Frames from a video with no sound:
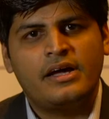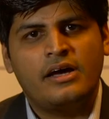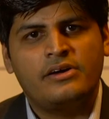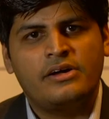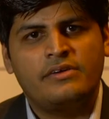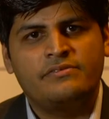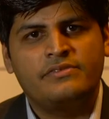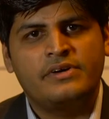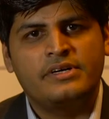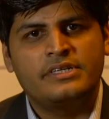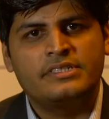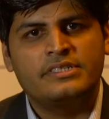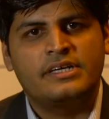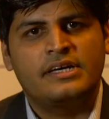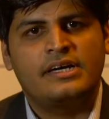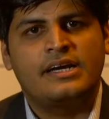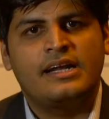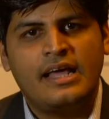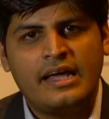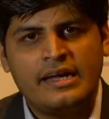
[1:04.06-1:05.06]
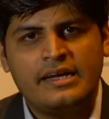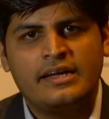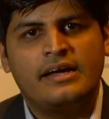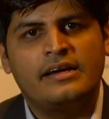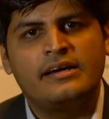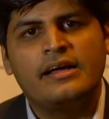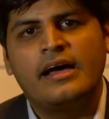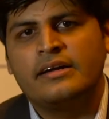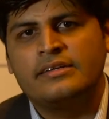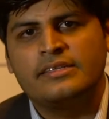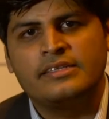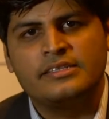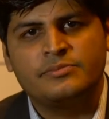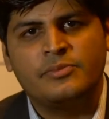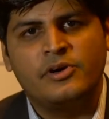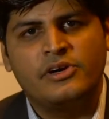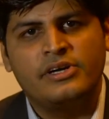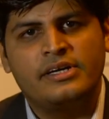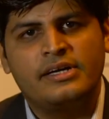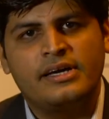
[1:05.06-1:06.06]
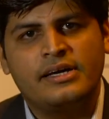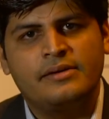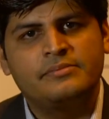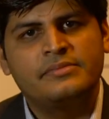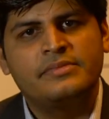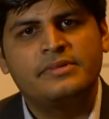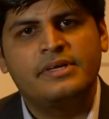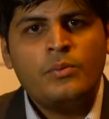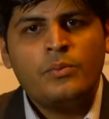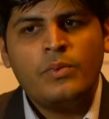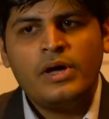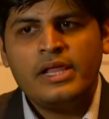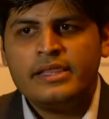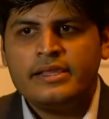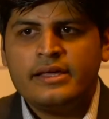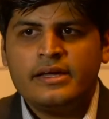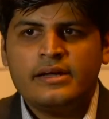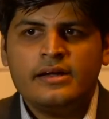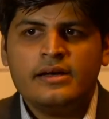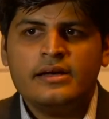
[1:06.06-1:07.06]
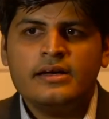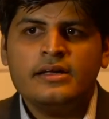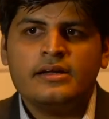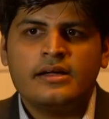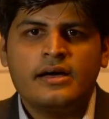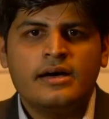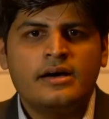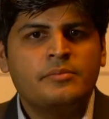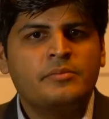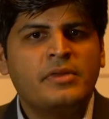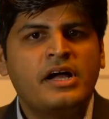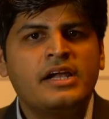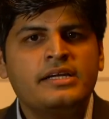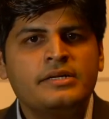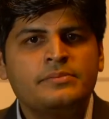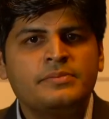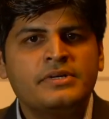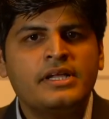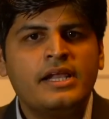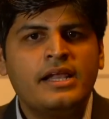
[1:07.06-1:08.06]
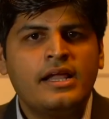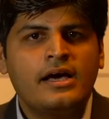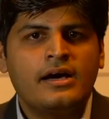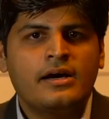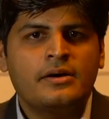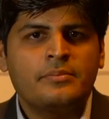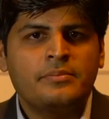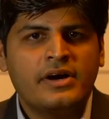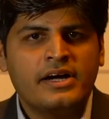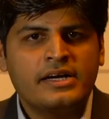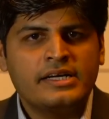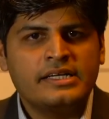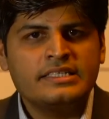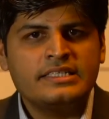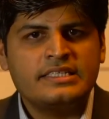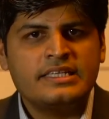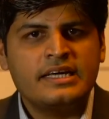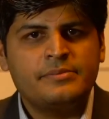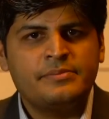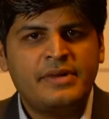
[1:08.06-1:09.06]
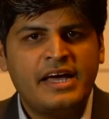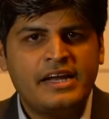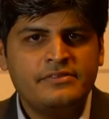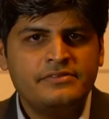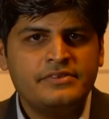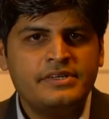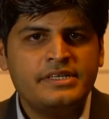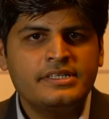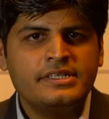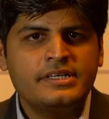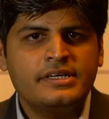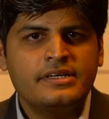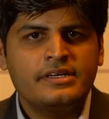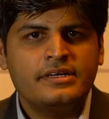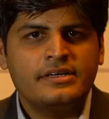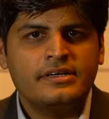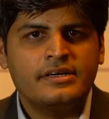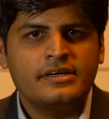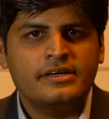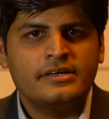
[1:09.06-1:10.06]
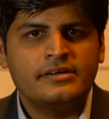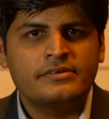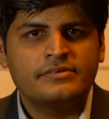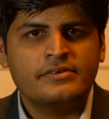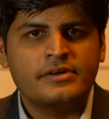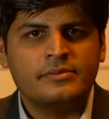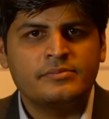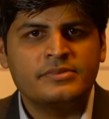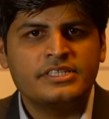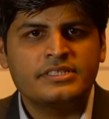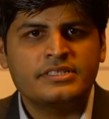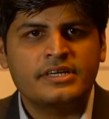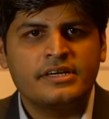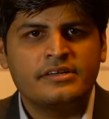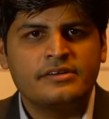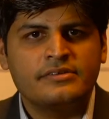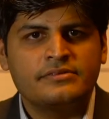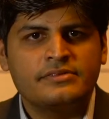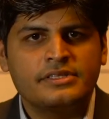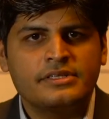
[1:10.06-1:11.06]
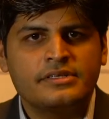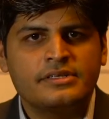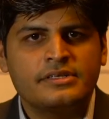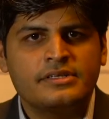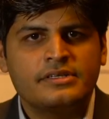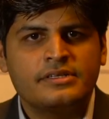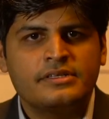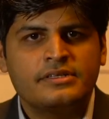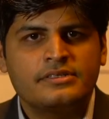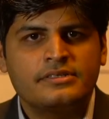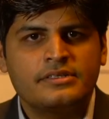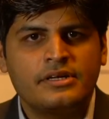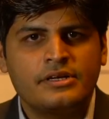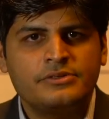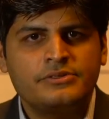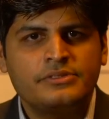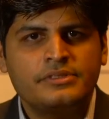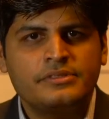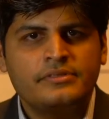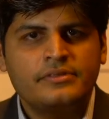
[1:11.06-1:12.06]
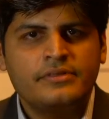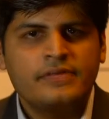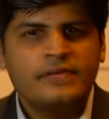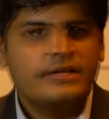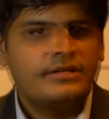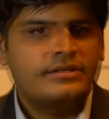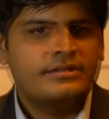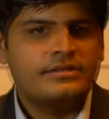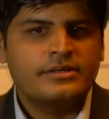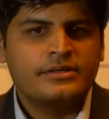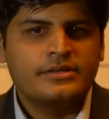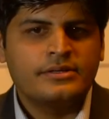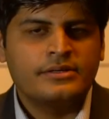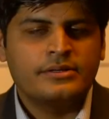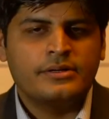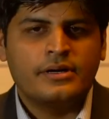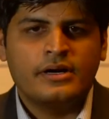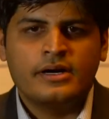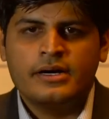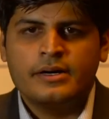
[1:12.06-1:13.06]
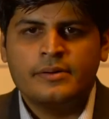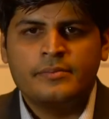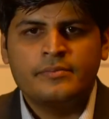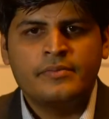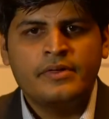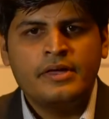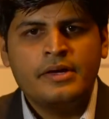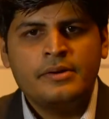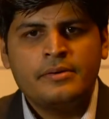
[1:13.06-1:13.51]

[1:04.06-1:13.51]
our efforts are aligned at this point in time. Well, there are multiple parties that benefit from this kind of solution. So